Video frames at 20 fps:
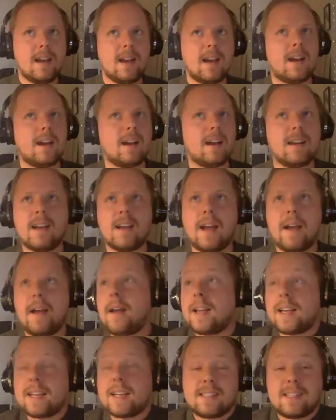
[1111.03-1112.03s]
Uh, I
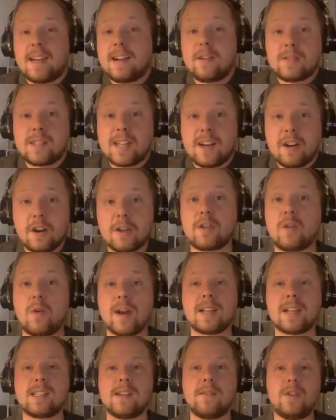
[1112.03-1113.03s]
guess San Jose
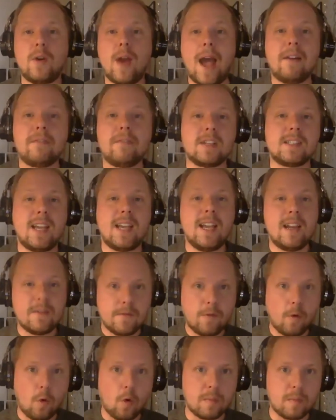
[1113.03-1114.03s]
Earthquakes, if you have this
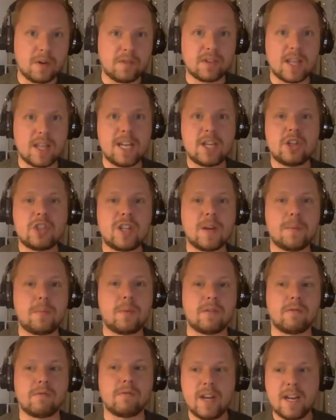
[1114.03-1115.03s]
informal relationship
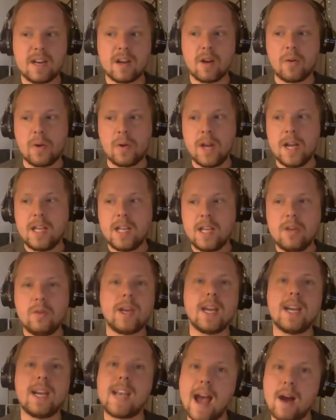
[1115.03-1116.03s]
with Reno, you
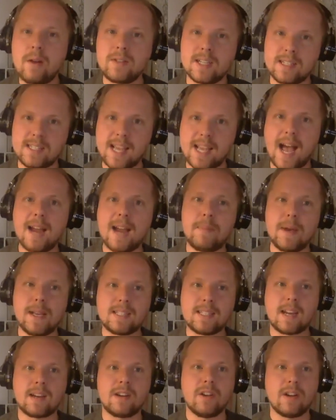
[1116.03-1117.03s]
can now decide
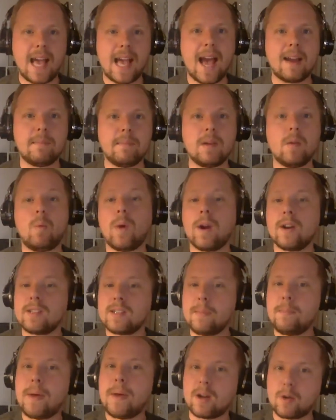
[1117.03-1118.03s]
based on your academy, where's
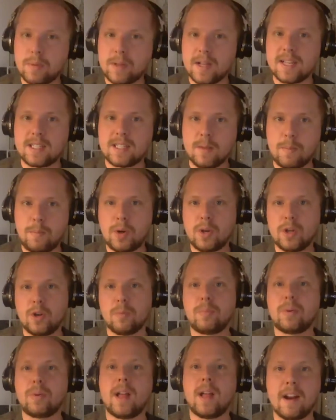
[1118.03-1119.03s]
a better place to put your
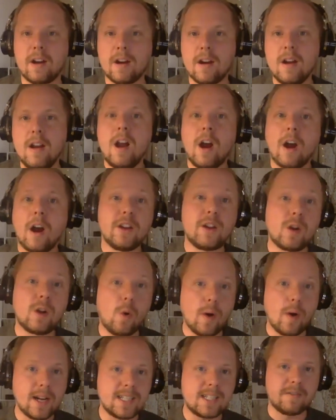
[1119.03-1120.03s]
player? Are you
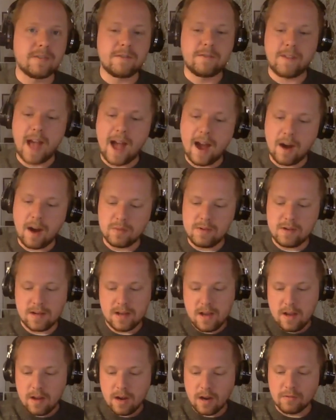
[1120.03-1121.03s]
going to found
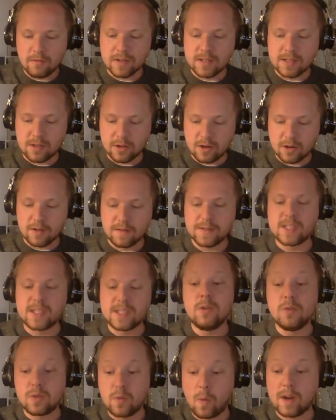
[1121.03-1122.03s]
a reserves
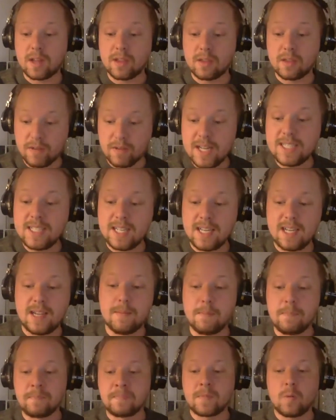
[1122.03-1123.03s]
U twenty-three
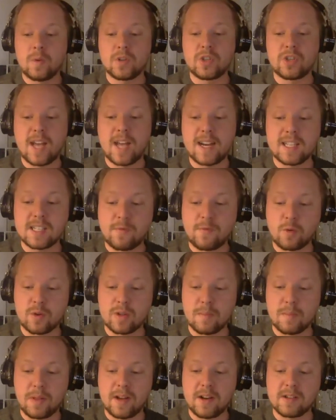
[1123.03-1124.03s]
team, which then is for
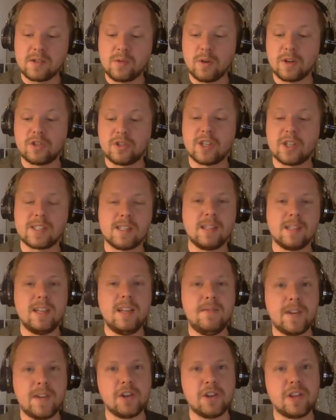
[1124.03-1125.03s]
the players who are just
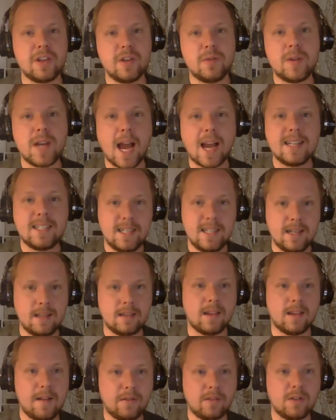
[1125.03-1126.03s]
leaving your U
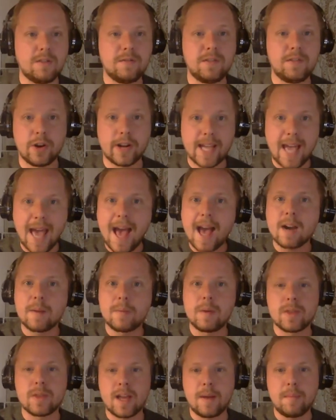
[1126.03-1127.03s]
nineteen level of your
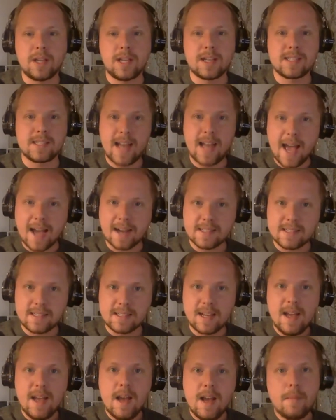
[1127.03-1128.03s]
academy with M L S Next?
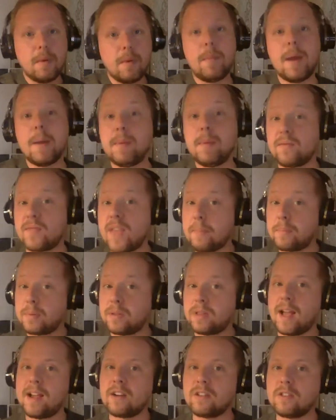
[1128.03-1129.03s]
But maybe if that
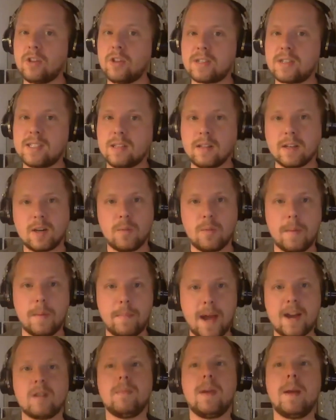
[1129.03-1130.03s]
player looks a little bit
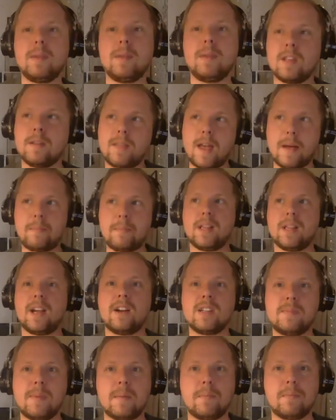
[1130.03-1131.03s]
better, maybe that, that player
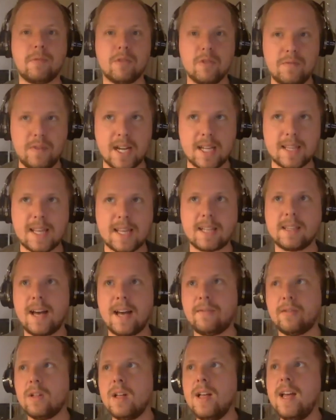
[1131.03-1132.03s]
has been proven at that
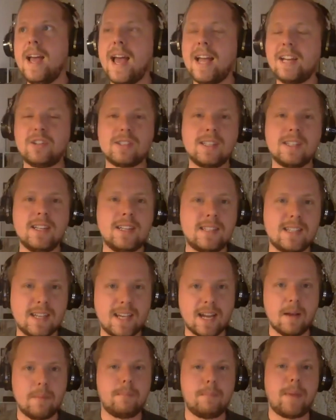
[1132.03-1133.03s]
level and just needs to
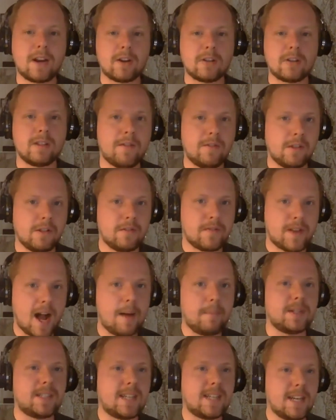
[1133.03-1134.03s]
get a better level of
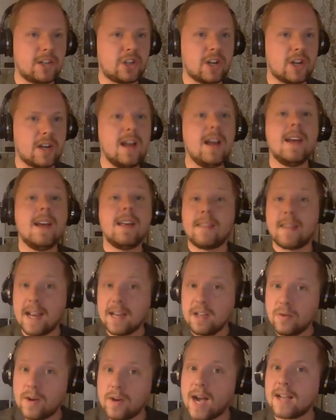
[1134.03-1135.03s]
competition,
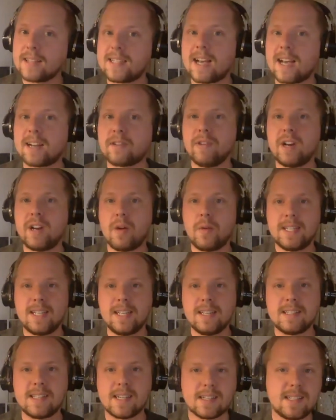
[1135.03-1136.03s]
then you contact Reno
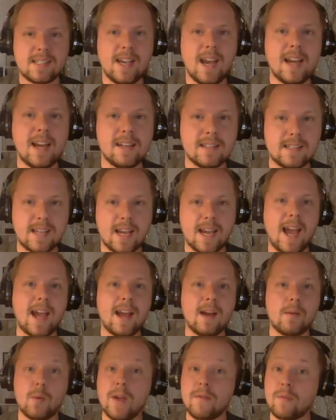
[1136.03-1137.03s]
eighteen sixty-eight and say,
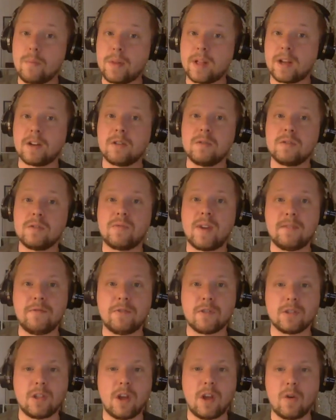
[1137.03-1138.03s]
hey, we have a player who's ready
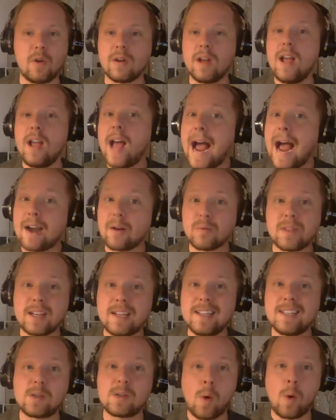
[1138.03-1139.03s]
for loan. I don't think
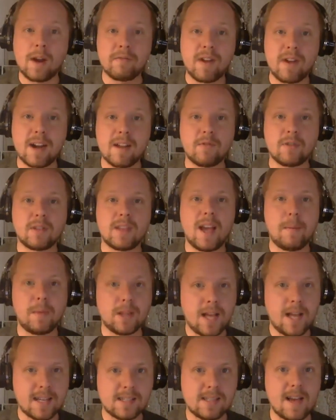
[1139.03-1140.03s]
he's quite ready for the M
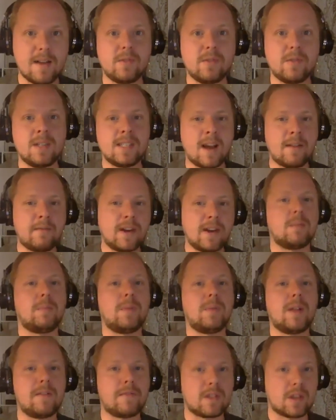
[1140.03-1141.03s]
L S level. He's not ready to
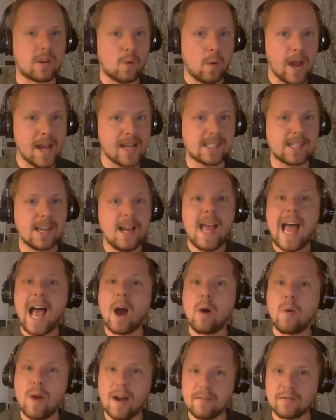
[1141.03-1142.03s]
play for the Quakes.
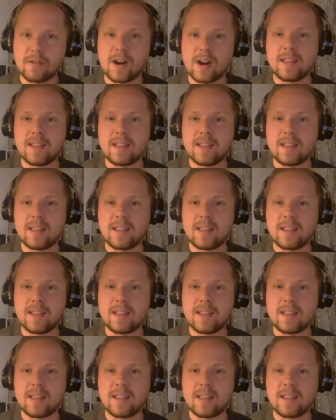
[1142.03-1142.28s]
However, I